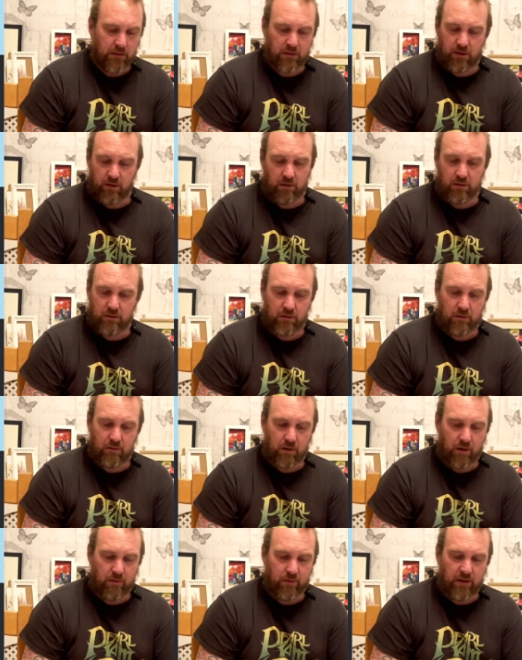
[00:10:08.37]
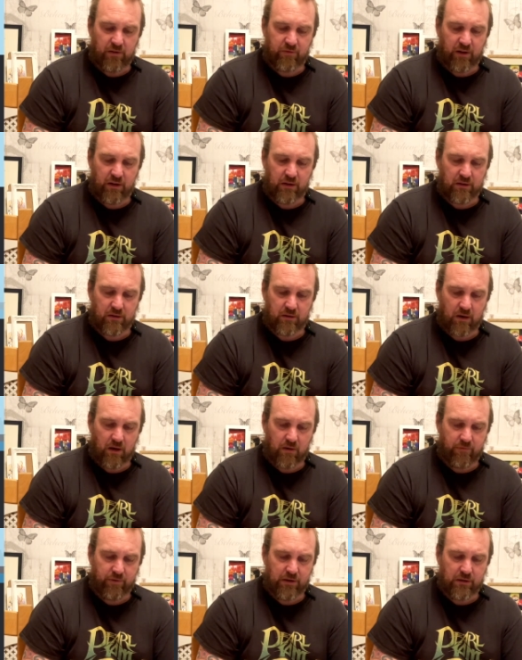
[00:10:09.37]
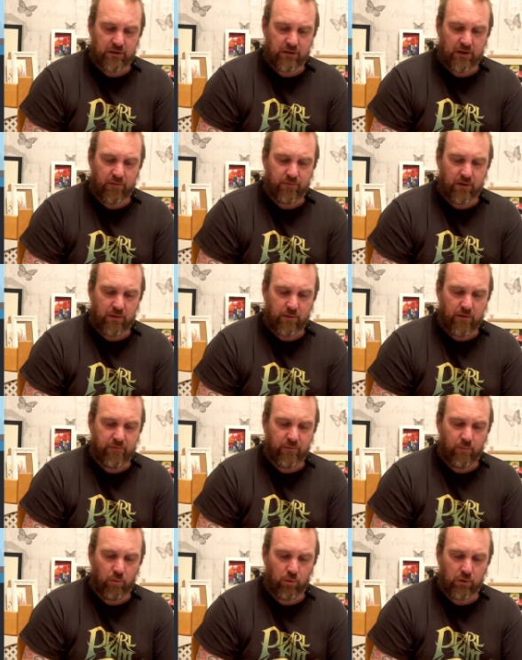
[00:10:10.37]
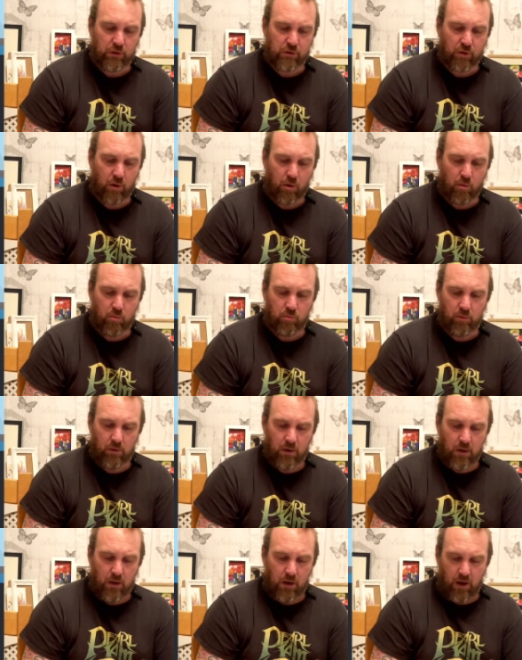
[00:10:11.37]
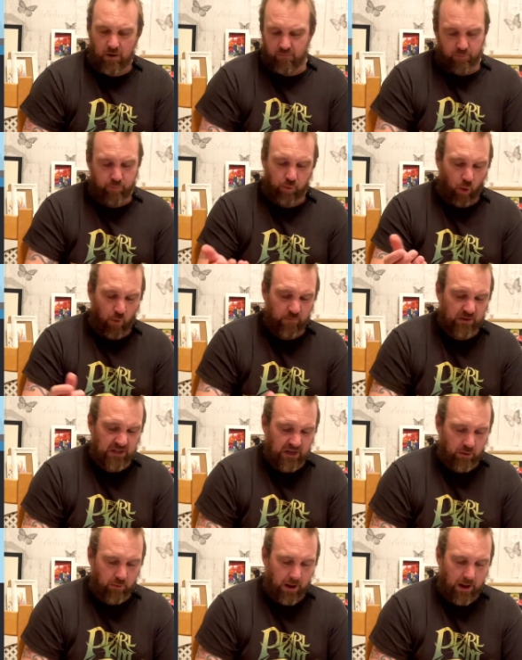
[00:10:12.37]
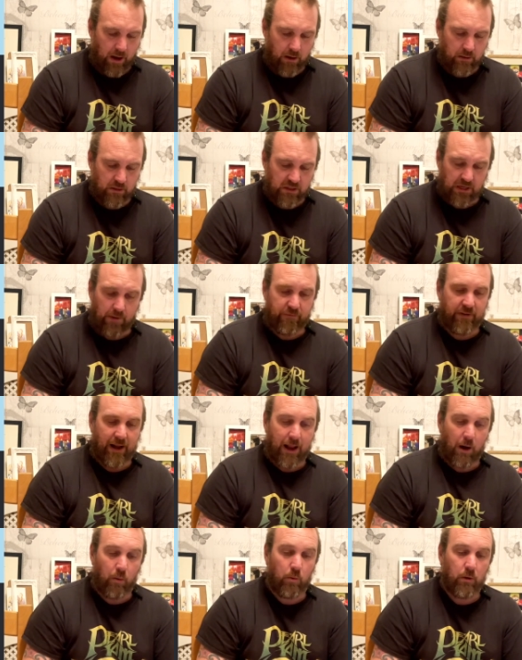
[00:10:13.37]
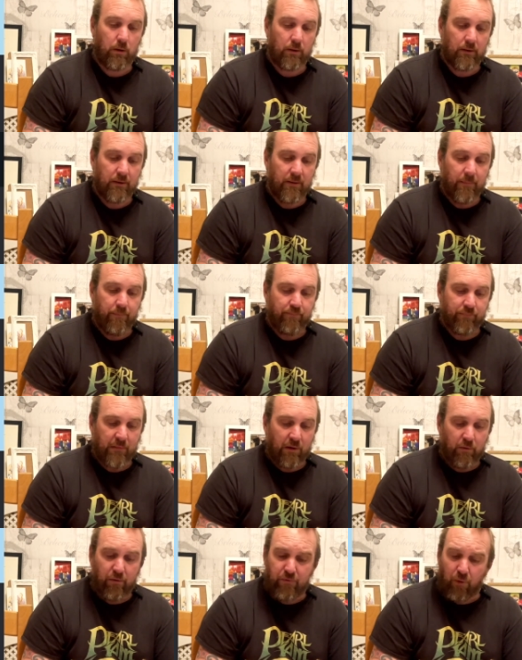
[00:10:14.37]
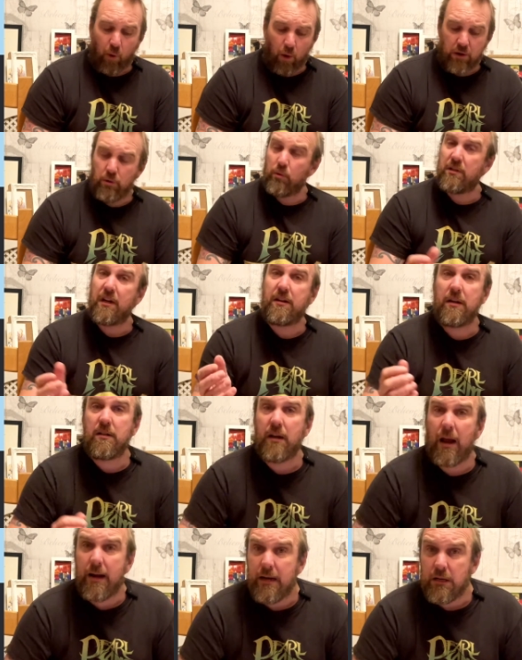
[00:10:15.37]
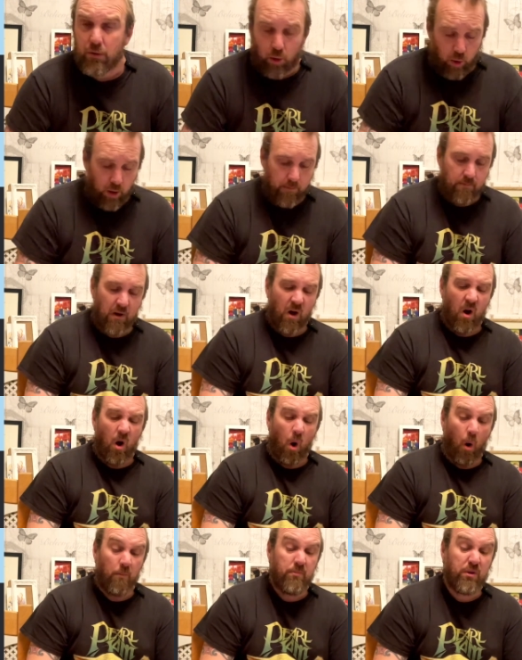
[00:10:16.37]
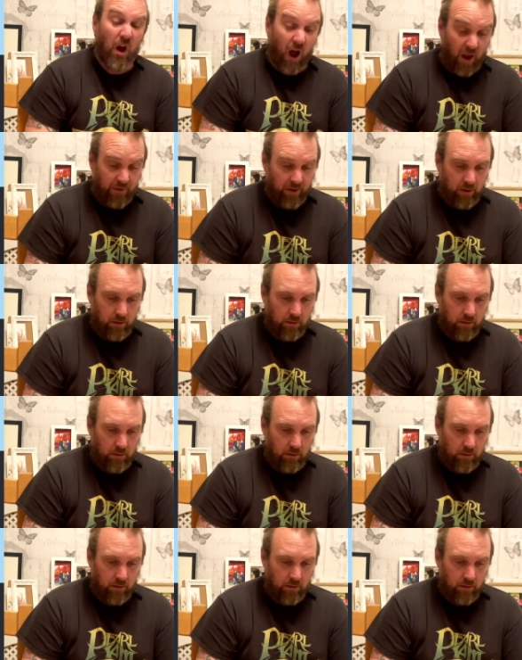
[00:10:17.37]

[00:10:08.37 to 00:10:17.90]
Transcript: So you can do these features give you even more control over privacy and that, and skip for now. Refine your settings at any time. I'm done.